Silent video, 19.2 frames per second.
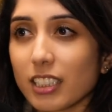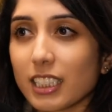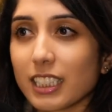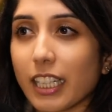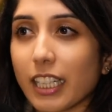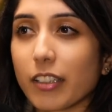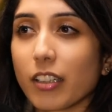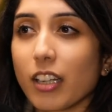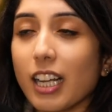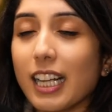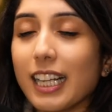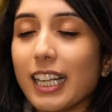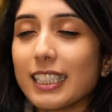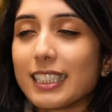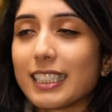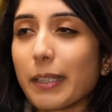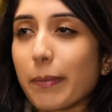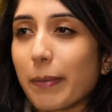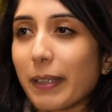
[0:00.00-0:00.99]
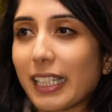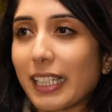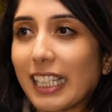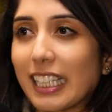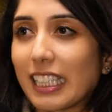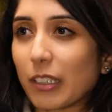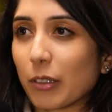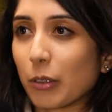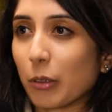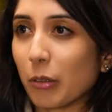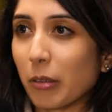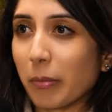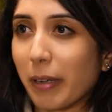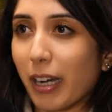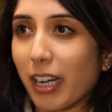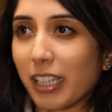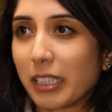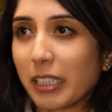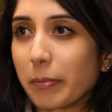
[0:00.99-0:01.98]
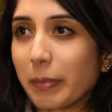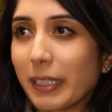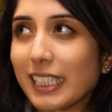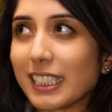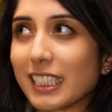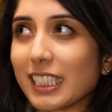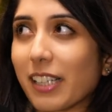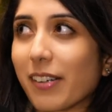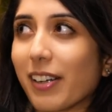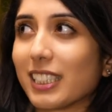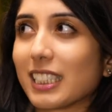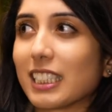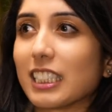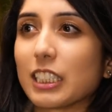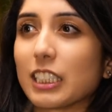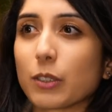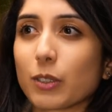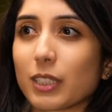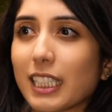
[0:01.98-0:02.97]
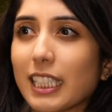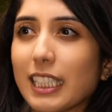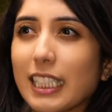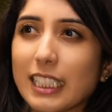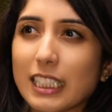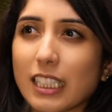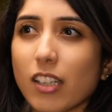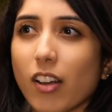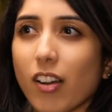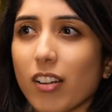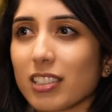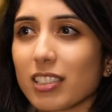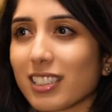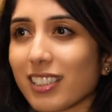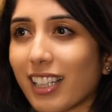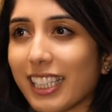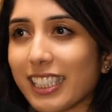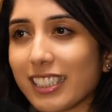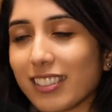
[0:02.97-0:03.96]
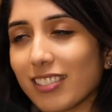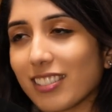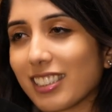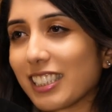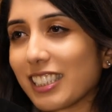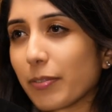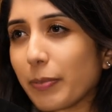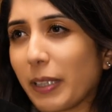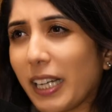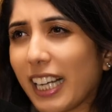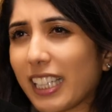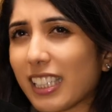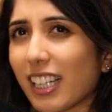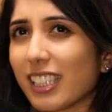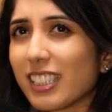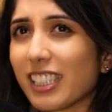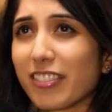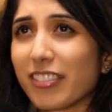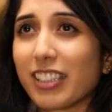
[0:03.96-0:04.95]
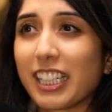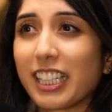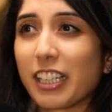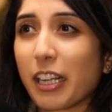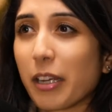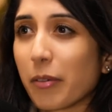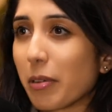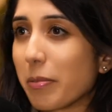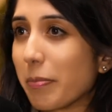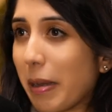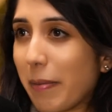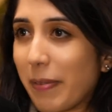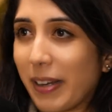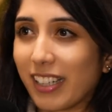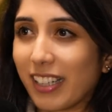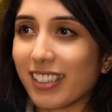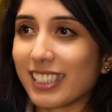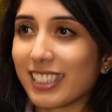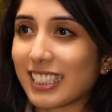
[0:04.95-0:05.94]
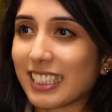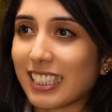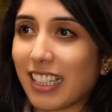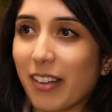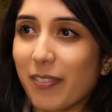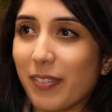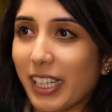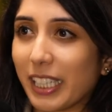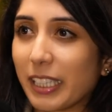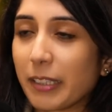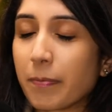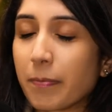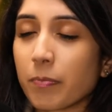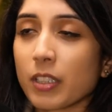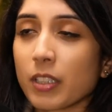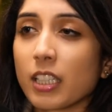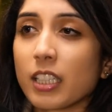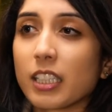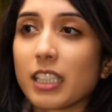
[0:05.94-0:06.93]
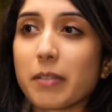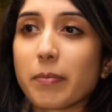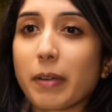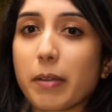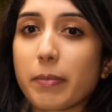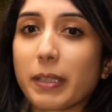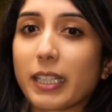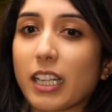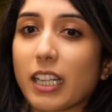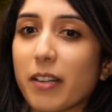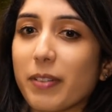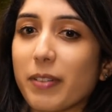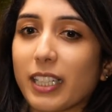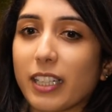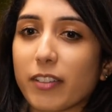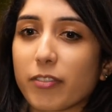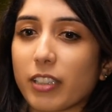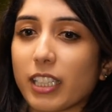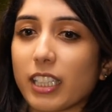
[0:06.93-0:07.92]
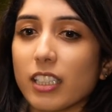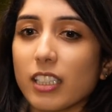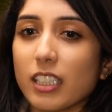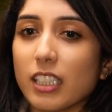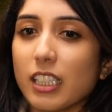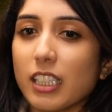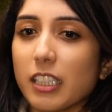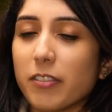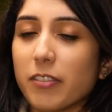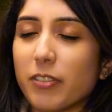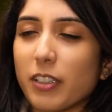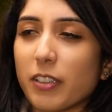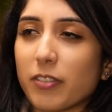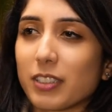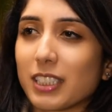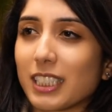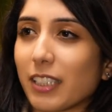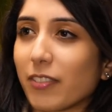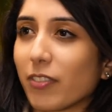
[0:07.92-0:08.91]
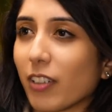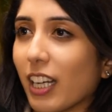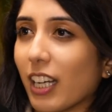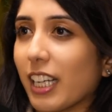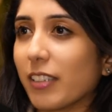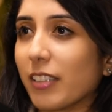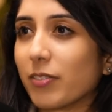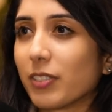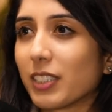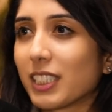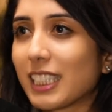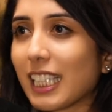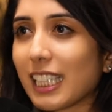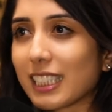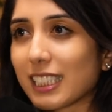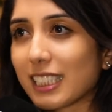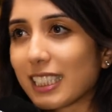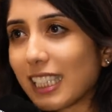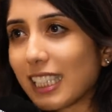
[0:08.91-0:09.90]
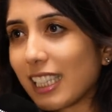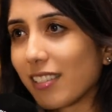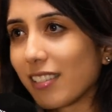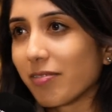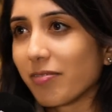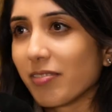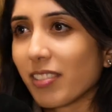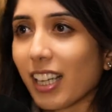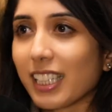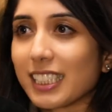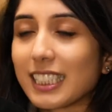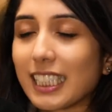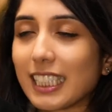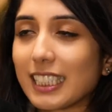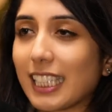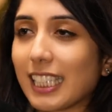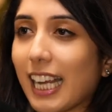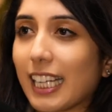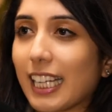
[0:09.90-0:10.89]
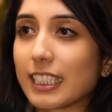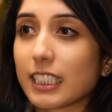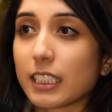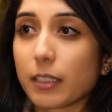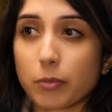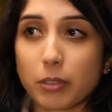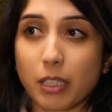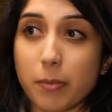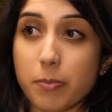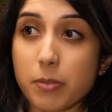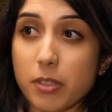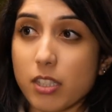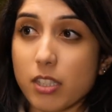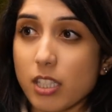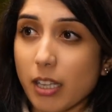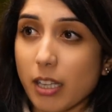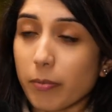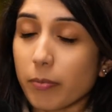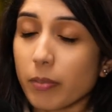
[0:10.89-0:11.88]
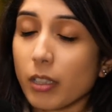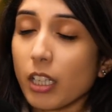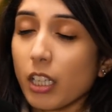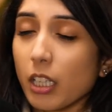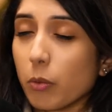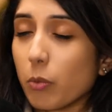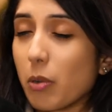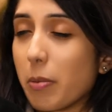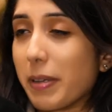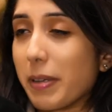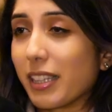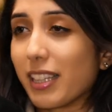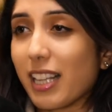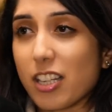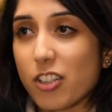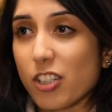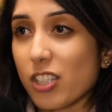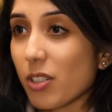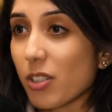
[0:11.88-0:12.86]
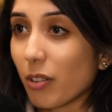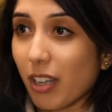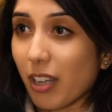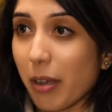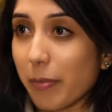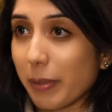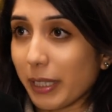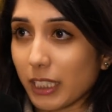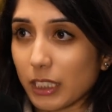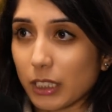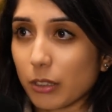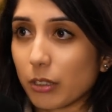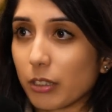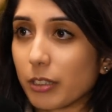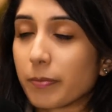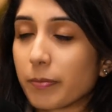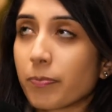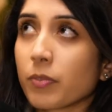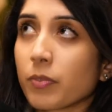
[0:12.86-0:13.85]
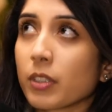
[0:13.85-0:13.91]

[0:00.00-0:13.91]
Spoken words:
So typically the hallmark in PCOS is you'll see these long cycles. You'll be like, I don't really know when my period's coming. They might be coming every 55, 60, 90 days. Sometimes in some women, they're just not coming at all.